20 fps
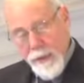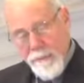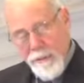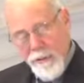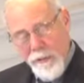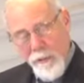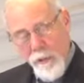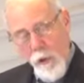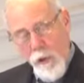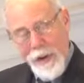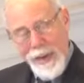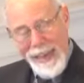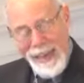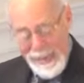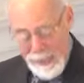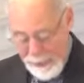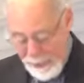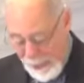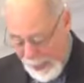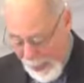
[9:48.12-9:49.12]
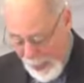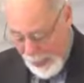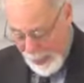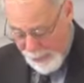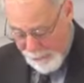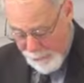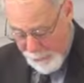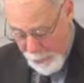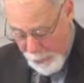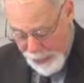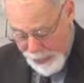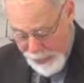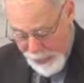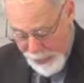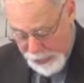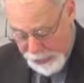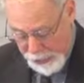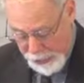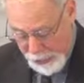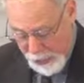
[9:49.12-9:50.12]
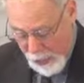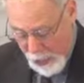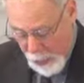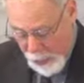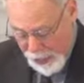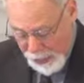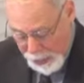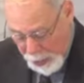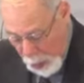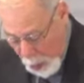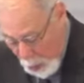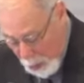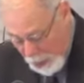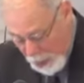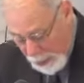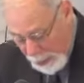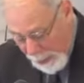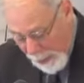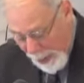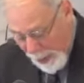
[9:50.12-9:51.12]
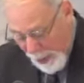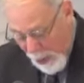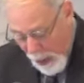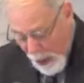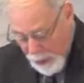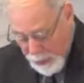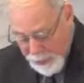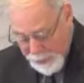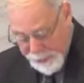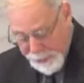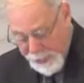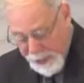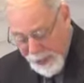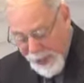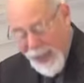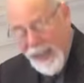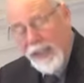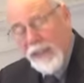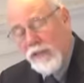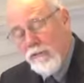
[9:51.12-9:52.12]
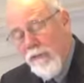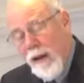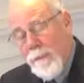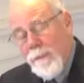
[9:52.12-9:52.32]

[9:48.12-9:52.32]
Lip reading: Before he died 4 years ago, he told his biographer that his